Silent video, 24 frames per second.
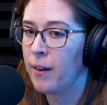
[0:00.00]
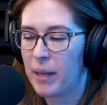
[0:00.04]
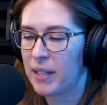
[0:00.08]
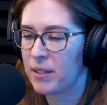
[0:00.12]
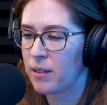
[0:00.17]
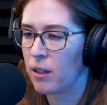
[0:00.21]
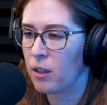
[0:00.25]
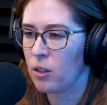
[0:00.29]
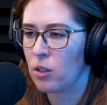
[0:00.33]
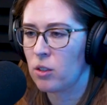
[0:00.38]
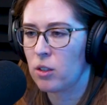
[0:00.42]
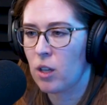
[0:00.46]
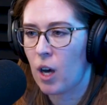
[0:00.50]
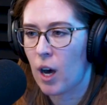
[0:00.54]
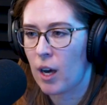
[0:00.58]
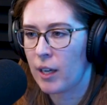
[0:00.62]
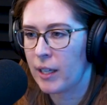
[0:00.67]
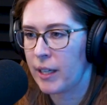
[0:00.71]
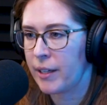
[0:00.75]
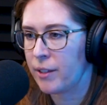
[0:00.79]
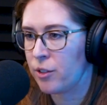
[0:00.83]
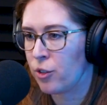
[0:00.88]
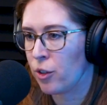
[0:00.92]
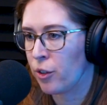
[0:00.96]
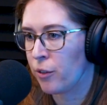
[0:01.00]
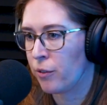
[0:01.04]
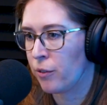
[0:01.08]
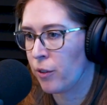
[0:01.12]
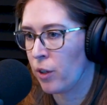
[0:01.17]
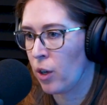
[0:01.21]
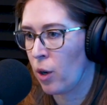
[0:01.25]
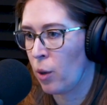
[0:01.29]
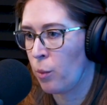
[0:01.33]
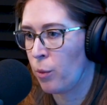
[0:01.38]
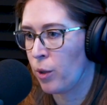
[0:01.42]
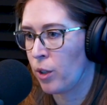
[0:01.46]
Makes it a lot easier
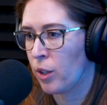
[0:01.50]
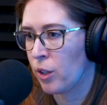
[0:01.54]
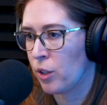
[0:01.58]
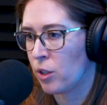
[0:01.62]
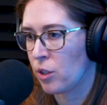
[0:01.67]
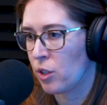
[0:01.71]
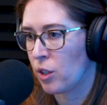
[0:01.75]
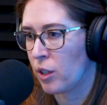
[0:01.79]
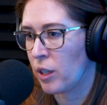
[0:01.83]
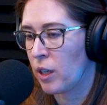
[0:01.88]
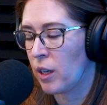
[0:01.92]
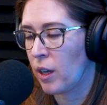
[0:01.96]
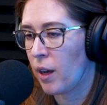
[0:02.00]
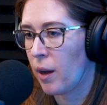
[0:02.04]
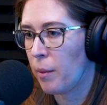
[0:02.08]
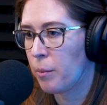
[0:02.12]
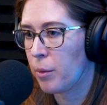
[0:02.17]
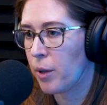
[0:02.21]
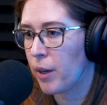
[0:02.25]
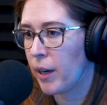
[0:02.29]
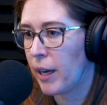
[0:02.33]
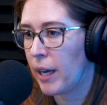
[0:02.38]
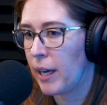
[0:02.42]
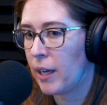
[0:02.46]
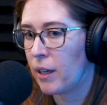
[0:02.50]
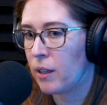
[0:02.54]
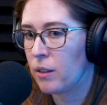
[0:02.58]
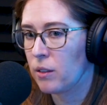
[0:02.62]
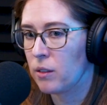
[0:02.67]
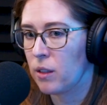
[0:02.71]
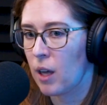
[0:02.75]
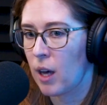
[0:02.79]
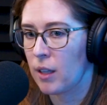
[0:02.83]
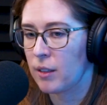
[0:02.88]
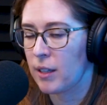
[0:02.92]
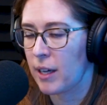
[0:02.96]
for homeowners looking to upgrade,
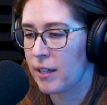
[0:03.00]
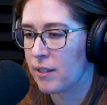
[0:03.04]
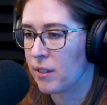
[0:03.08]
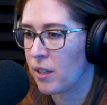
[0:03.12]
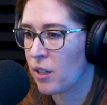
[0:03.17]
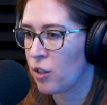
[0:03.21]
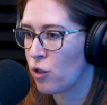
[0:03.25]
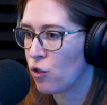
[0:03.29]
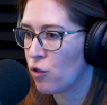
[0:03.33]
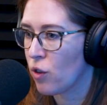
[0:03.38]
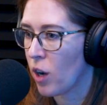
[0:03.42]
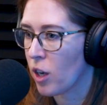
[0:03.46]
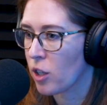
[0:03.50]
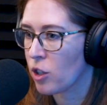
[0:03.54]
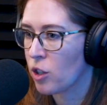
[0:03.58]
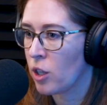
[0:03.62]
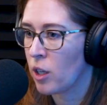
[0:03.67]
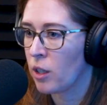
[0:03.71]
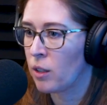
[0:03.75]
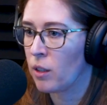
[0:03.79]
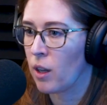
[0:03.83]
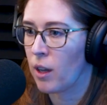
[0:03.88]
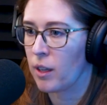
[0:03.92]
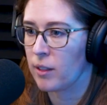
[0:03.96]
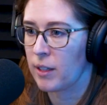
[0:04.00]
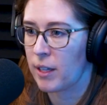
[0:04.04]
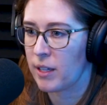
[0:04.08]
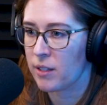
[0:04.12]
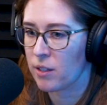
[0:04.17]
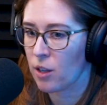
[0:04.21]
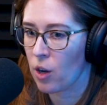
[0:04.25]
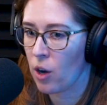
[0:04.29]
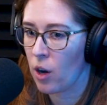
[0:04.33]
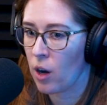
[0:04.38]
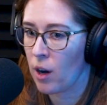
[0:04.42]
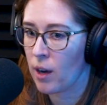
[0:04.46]
a lot less construction, a lot
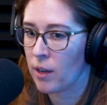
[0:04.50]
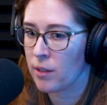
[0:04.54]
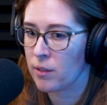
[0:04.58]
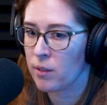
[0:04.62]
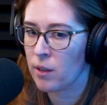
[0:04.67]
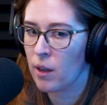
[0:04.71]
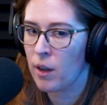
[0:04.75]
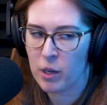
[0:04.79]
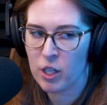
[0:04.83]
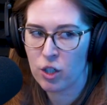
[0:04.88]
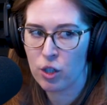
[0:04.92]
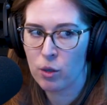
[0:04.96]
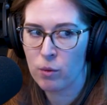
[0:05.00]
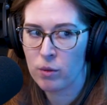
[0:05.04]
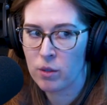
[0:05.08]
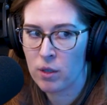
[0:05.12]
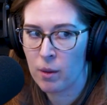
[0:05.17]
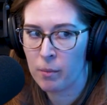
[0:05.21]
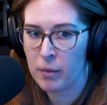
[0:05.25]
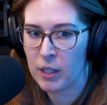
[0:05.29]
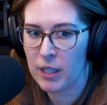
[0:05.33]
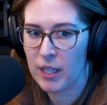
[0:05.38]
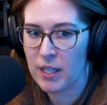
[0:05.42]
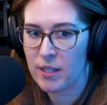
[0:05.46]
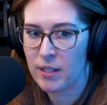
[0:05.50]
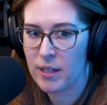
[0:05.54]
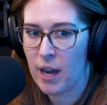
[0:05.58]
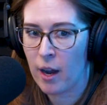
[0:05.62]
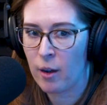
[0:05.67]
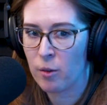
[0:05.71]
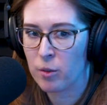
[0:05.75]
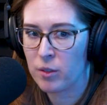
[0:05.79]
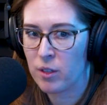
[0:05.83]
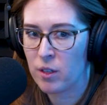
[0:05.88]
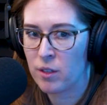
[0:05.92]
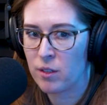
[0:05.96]
less cost, especially with some of these
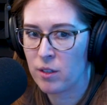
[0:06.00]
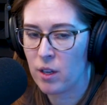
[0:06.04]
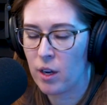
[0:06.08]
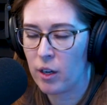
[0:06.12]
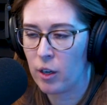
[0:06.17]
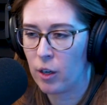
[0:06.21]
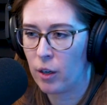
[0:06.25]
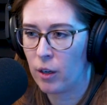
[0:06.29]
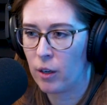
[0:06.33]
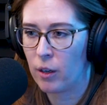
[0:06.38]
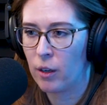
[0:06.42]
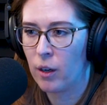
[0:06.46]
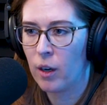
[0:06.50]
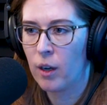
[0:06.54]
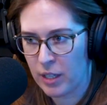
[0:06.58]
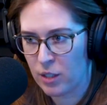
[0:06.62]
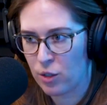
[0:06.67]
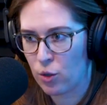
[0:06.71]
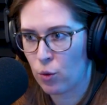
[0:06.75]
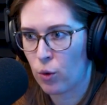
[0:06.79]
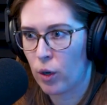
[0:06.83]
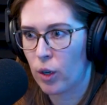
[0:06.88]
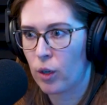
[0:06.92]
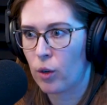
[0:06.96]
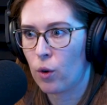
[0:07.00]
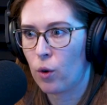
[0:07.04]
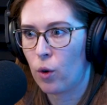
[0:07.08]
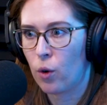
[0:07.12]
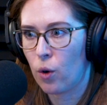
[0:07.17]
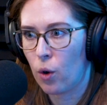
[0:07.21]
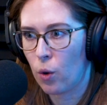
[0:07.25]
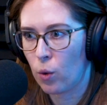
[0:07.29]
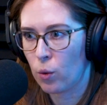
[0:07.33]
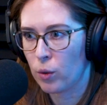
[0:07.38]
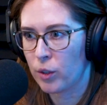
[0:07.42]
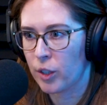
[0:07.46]
houses that are
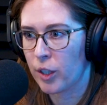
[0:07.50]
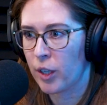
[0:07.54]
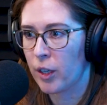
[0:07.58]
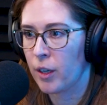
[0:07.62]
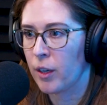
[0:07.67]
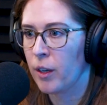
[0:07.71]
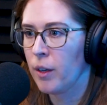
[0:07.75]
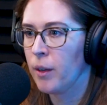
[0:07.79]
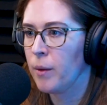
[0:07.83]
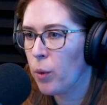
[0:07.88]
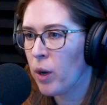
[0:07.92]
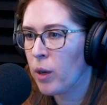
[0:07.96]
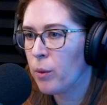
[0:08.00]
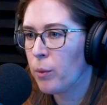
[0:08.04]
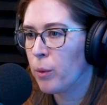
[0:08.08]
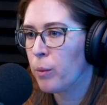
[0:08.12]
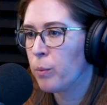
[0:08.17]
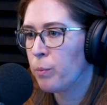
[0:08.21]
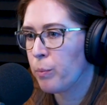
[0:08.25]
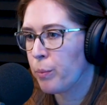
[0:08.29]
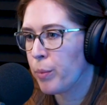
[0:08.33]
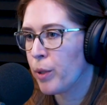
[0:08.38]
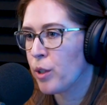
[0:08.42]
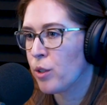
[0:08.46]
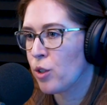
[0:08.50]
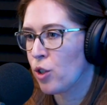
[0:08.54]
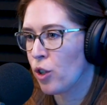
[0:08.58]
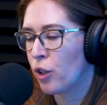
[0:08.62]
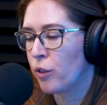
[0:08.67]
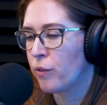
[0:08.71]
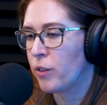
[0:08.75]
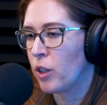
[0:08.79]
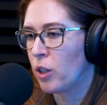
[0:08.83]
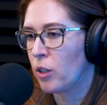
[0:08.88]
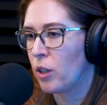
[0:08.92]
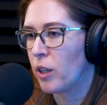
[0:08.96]
historical, older. You want to
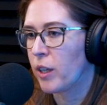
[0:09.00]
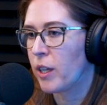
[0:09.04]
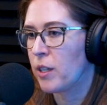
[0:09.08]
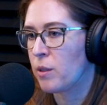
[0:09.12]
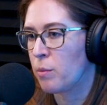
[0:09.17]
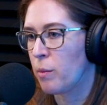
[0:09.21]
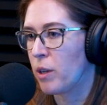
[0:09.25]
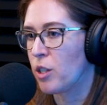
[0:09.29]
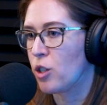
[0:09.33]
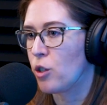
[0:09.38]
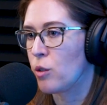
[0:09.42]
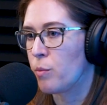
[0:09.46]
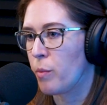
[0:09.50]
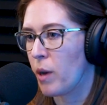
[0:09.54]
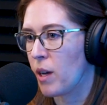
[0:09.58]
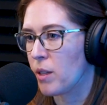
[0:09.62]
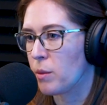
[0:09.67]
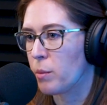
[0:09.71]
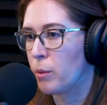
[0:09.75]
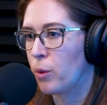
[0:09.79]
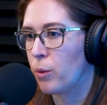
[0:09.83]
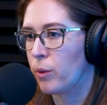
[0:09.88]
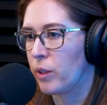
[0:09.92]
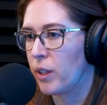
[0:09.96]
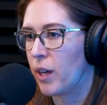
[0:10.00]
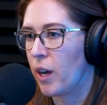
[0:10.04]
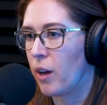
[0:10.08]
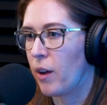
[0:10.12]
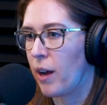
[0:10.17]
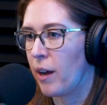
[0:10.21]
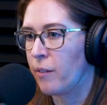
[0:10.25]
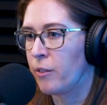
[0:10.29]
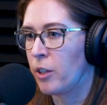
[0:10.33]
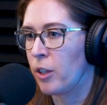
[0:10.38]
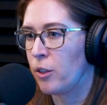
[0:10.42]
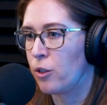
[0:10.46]
preserve the look as much as possible
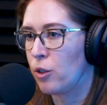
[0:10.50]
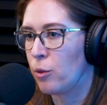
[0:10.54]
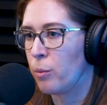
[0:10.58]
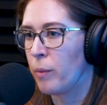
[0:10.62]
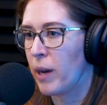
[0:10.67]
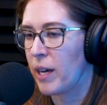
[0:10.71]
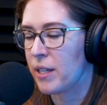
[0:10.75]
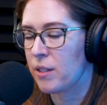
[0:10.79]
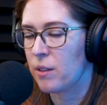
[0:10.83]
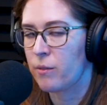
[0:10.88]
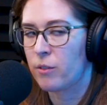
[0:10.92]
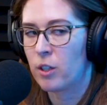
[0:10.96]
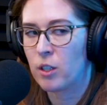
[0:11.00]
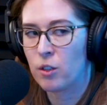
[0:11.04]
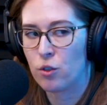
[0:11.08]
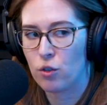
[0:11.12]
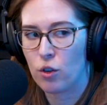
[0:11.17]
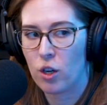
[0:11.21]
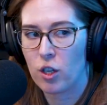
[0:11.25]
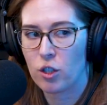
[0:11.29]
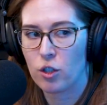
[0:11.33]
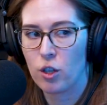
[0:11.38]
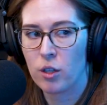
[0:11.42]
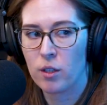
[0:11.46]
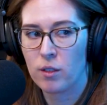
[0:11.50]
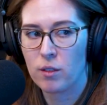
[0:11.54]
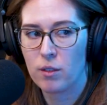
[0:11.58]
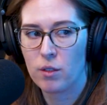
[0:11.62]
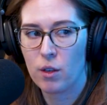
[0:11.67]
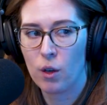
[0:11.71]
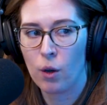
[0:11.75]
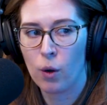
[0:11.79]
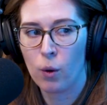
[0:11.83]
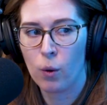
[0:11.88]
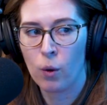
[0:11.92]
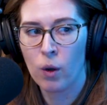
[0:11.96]
without having to do massive construction.
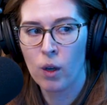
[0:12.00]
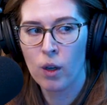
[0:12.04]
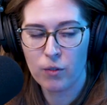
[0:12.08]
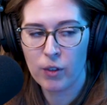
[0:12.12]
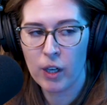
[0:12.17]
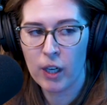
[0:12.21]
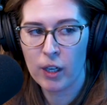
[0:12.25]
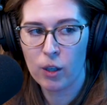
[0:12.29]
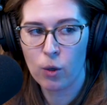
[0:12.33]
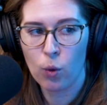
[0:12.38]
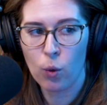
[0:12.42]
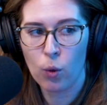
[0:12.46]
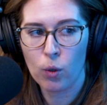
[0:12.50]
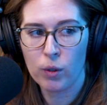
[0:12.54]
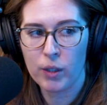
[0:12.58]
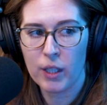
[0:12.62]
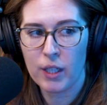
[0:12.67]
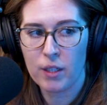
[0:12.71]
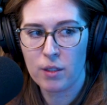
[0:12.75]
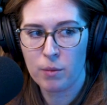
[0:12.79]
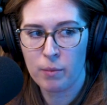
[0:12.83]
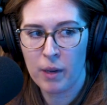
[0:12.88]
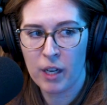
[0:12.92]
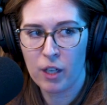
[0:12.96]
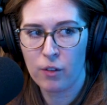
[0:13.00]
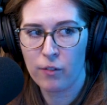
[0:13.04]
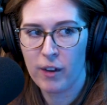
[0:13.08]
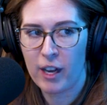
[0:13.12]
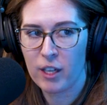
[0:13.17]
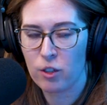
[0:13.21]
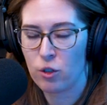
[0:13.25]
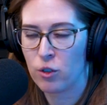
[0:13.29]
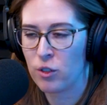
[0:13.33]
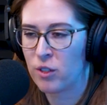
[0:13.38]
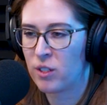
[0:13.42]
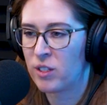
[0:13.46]
So it's very cool. These
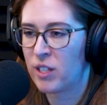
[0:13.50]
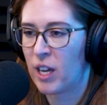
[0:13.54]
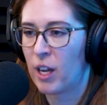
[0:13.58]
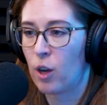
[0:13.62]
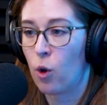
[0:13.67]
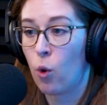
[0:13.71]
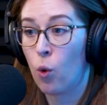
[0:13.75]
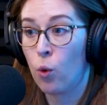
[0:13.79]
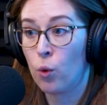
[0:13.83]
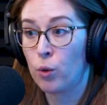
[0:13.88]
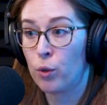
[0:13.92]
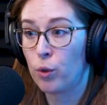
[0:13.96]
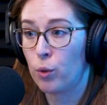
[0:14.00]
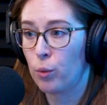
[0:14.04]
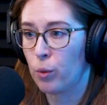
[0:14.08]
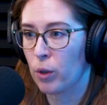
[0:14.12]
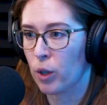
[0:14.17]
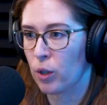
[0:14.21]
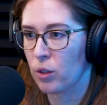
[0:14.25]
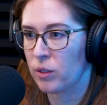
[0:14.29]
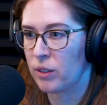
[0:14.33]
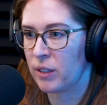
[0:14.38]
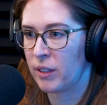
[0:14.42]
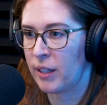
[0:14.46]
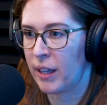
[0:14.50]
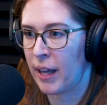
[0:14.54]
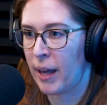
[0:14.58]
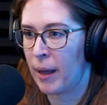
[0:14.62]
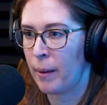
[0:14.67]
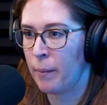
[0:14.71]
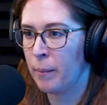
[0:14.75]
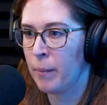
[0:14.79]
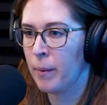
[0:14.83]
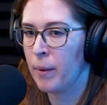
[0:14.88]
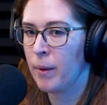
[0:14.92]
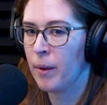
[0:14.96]
manufacturers, it's like a whole new world to them.